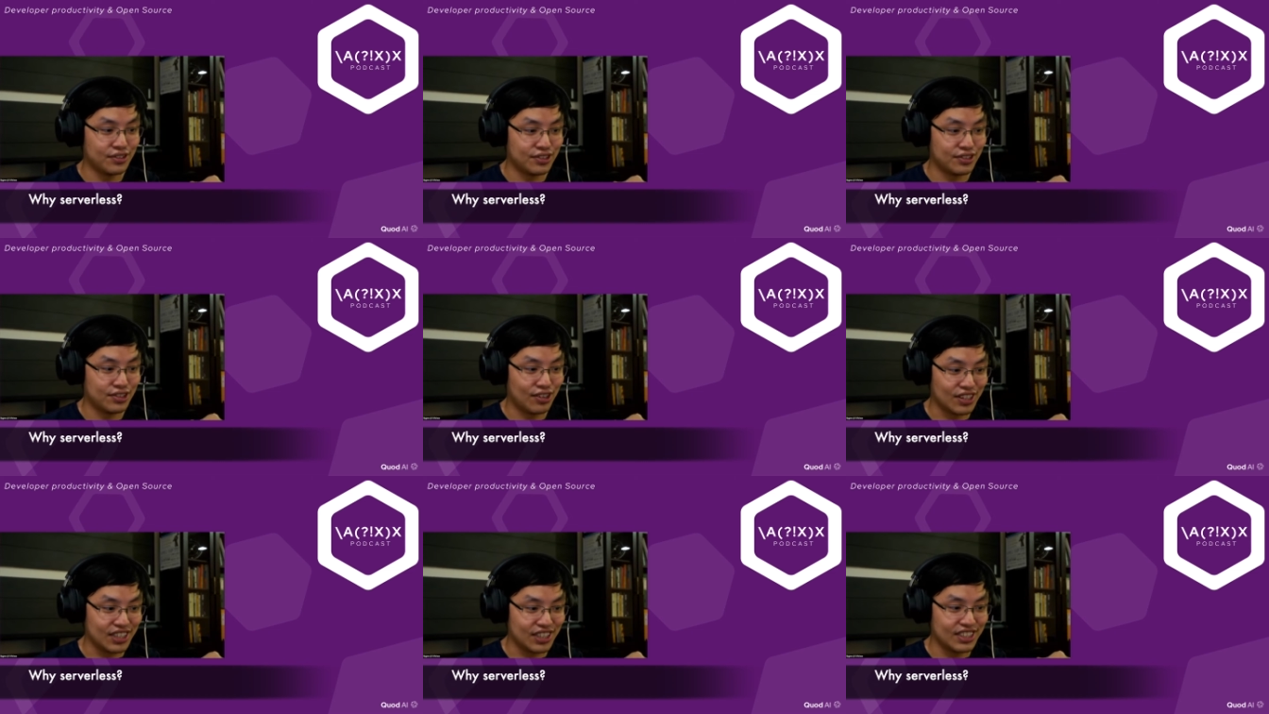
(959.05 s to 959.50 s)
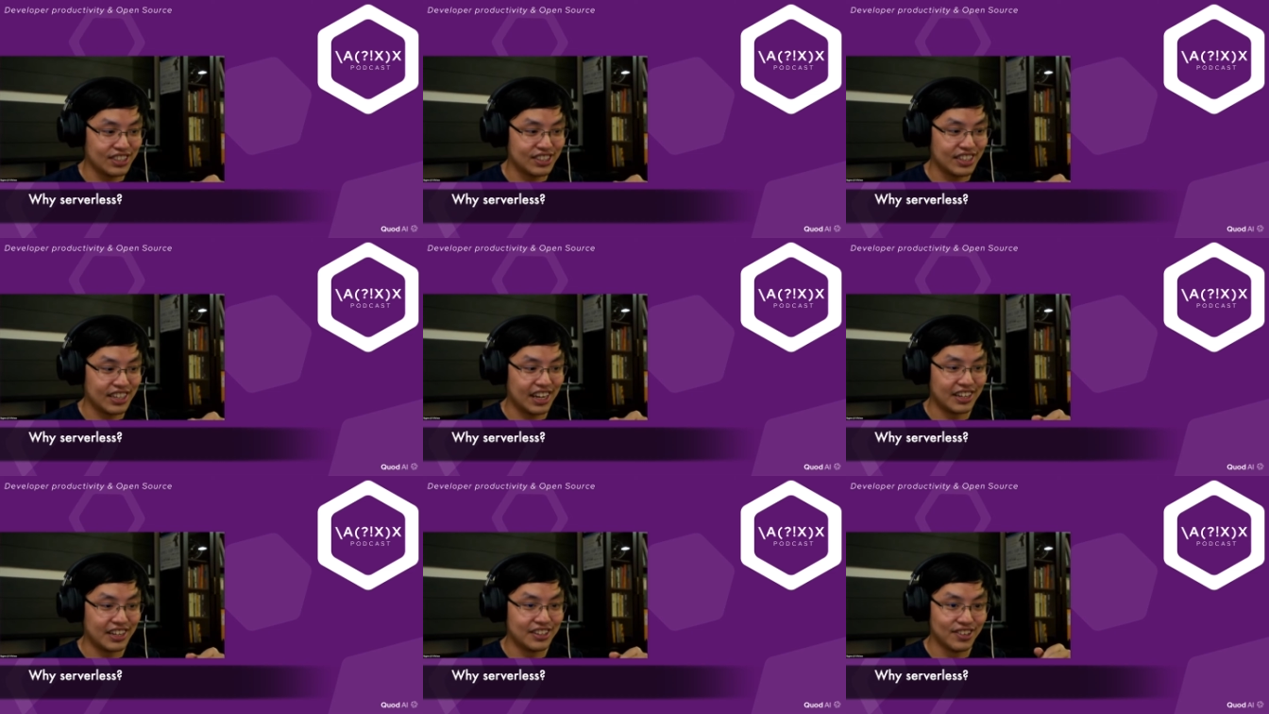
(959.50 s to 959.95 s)
Dockers
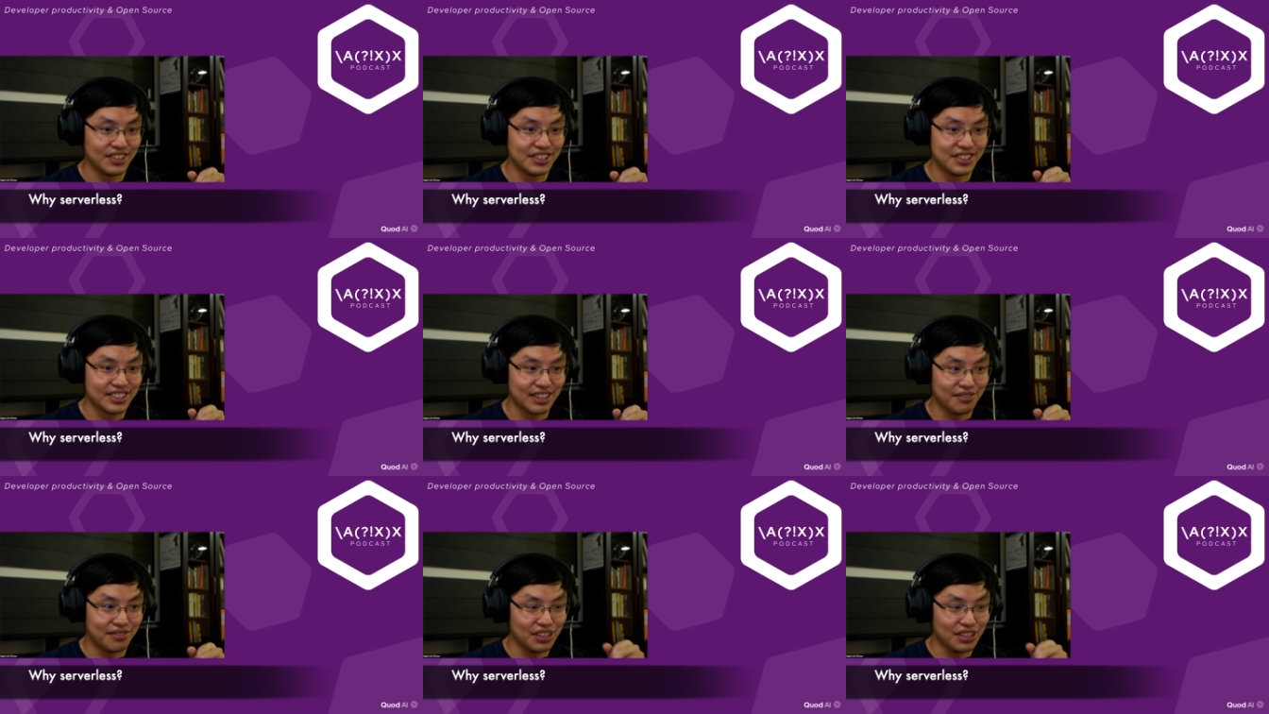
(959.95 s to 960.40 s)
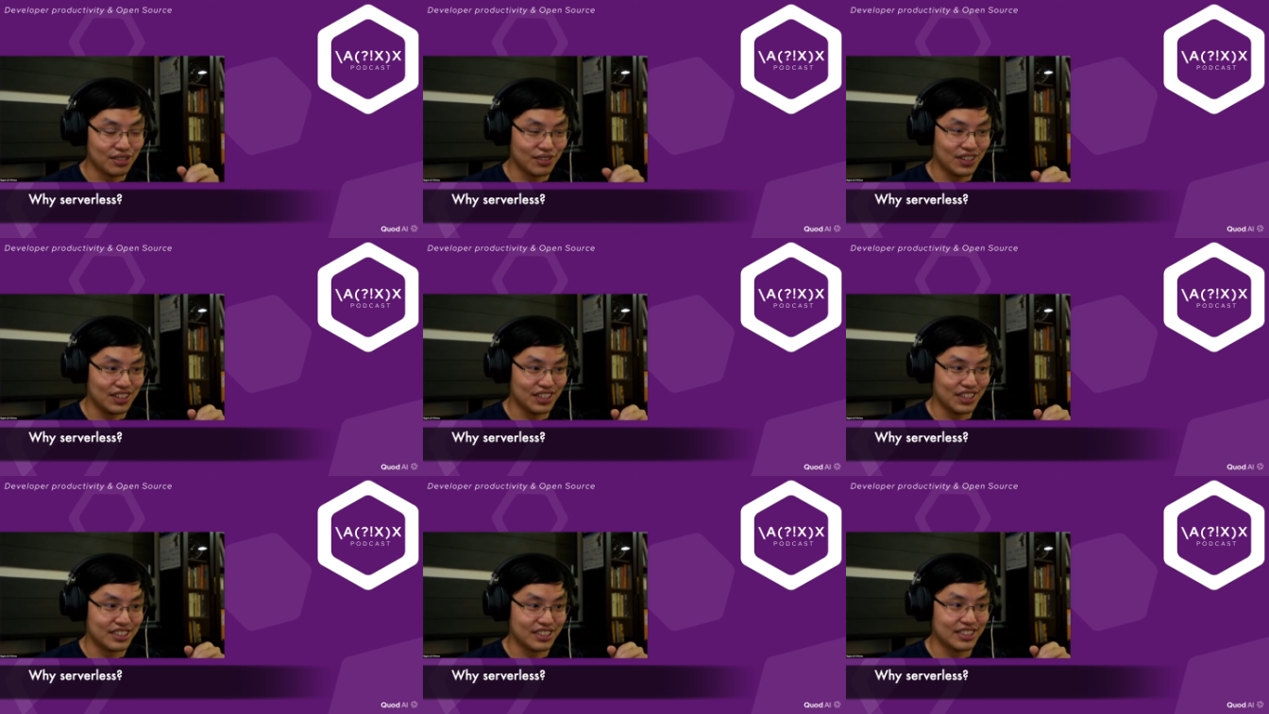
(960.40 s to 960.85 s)
and non-serverless
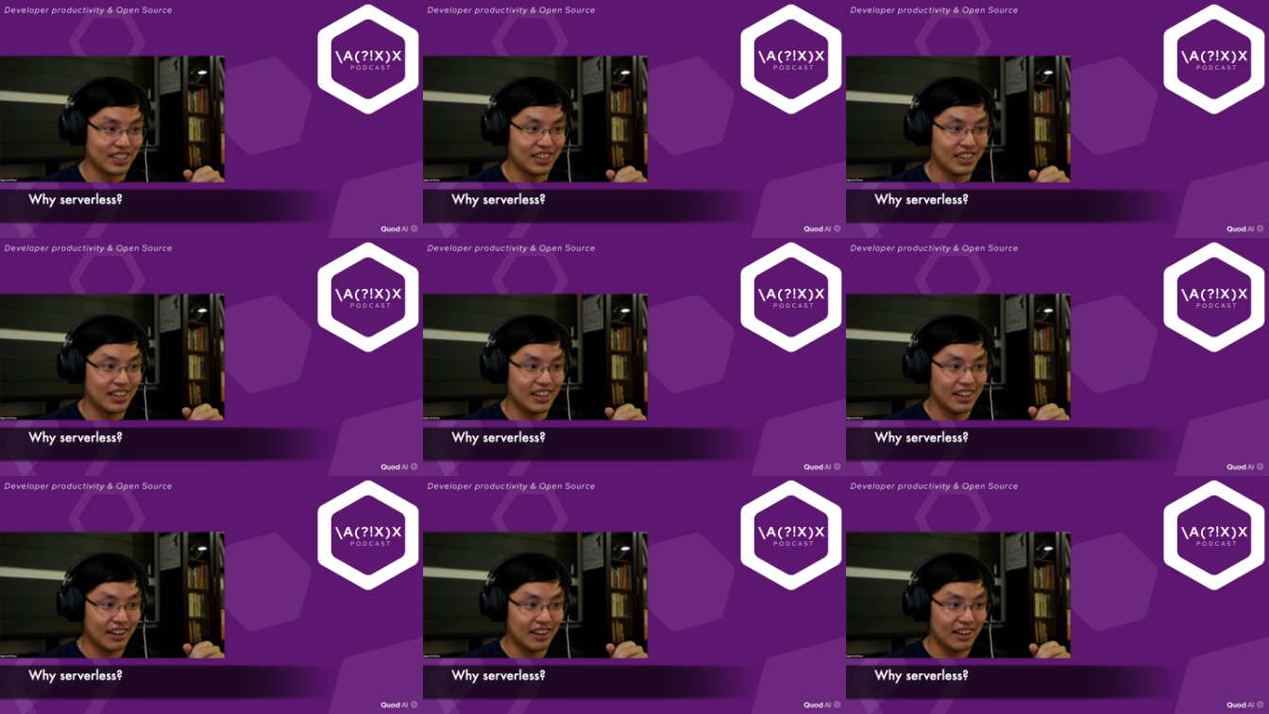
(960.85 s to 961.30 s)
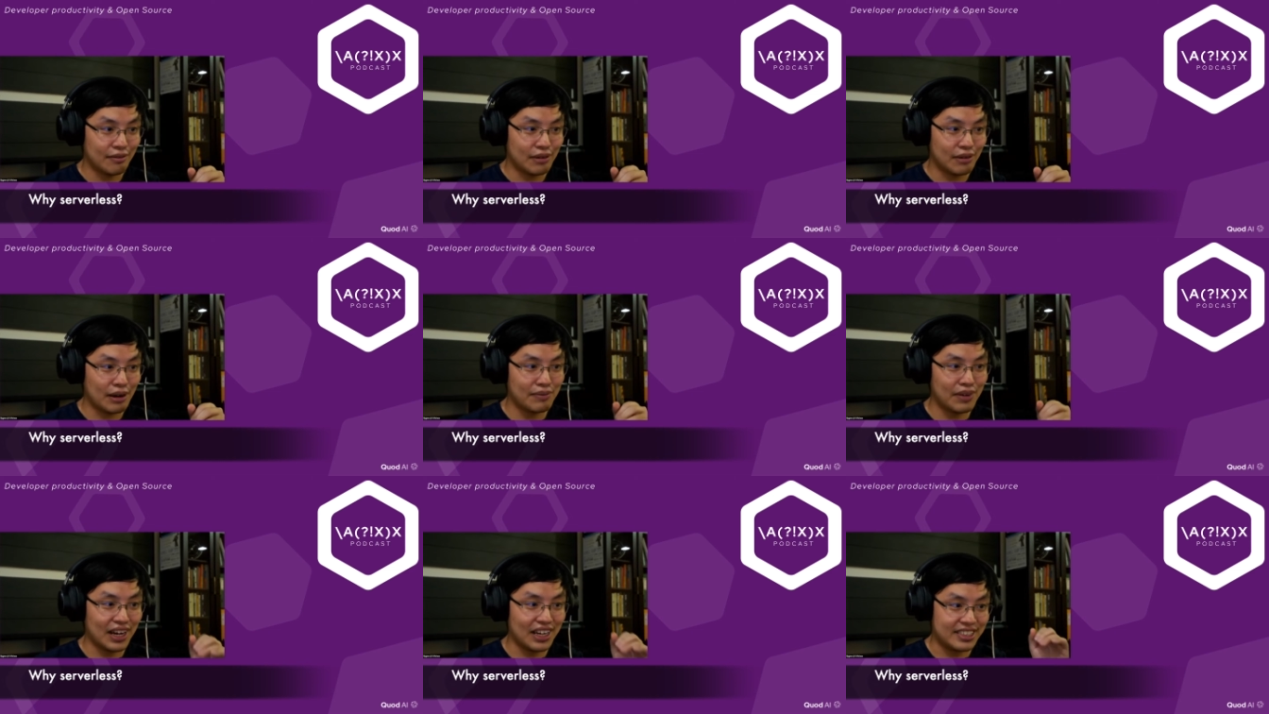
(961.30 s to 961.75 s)
for us,
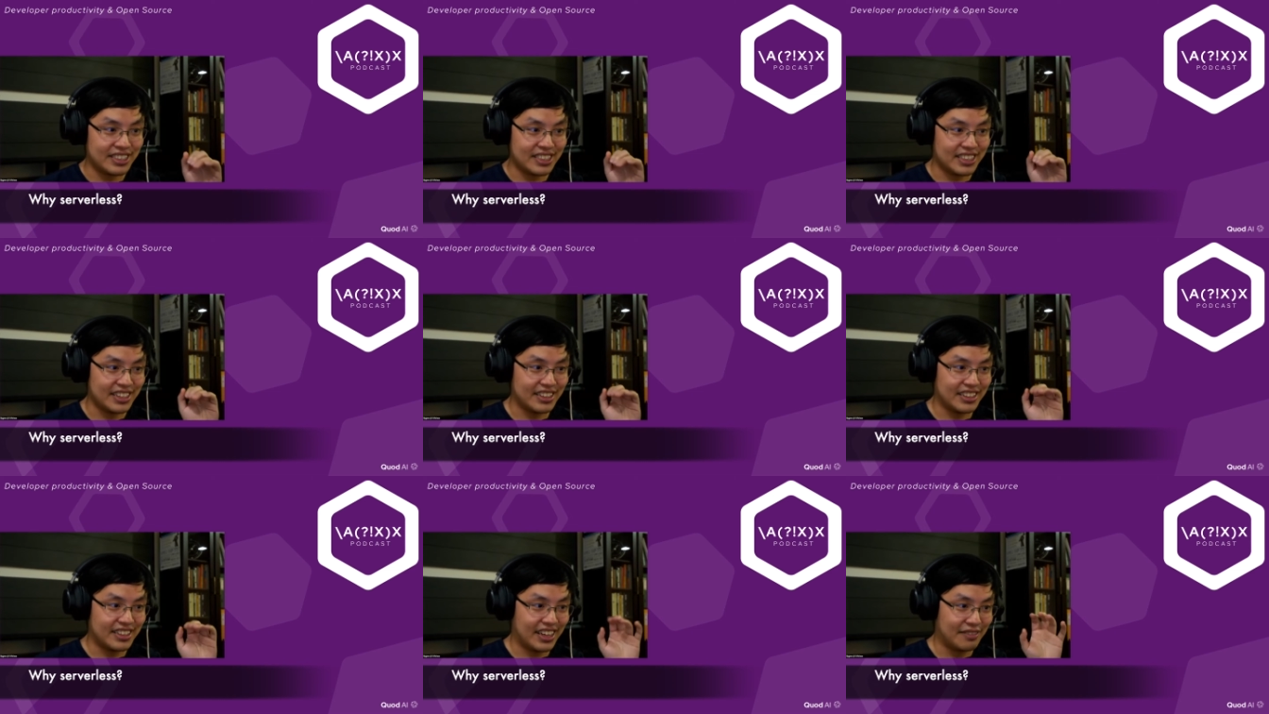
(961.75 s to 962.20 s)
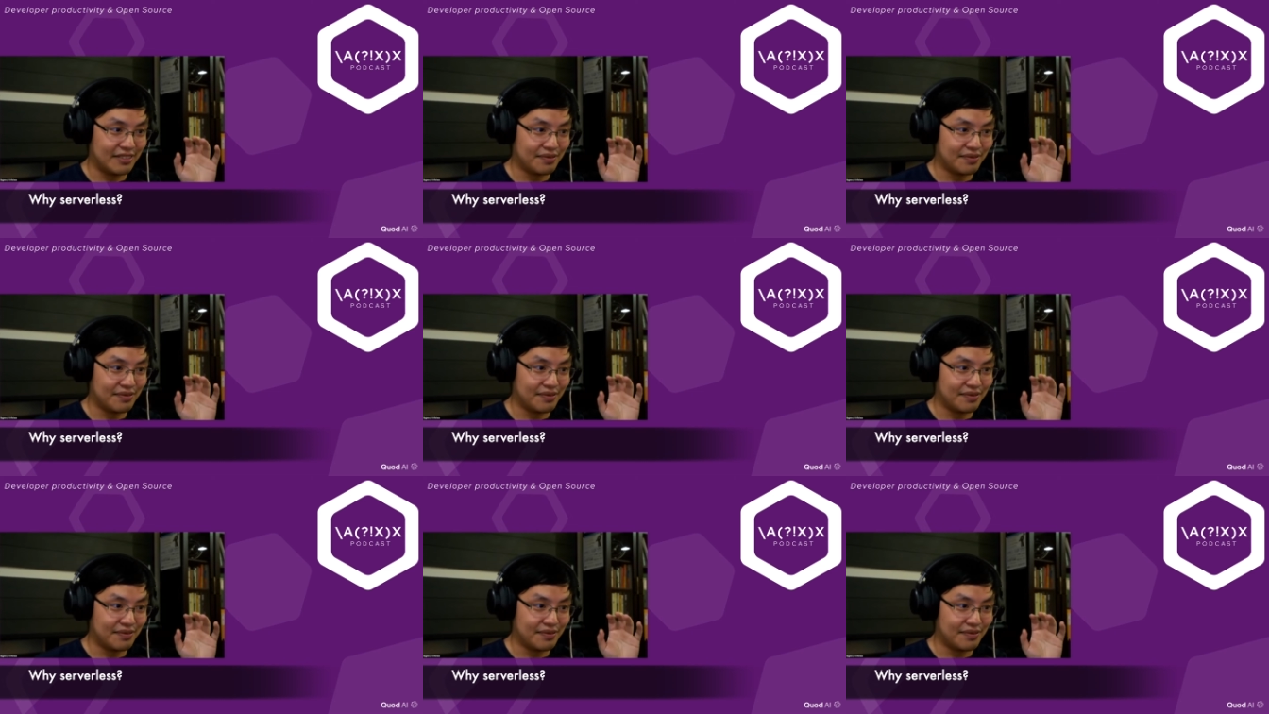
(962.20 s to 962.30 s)
remember I said that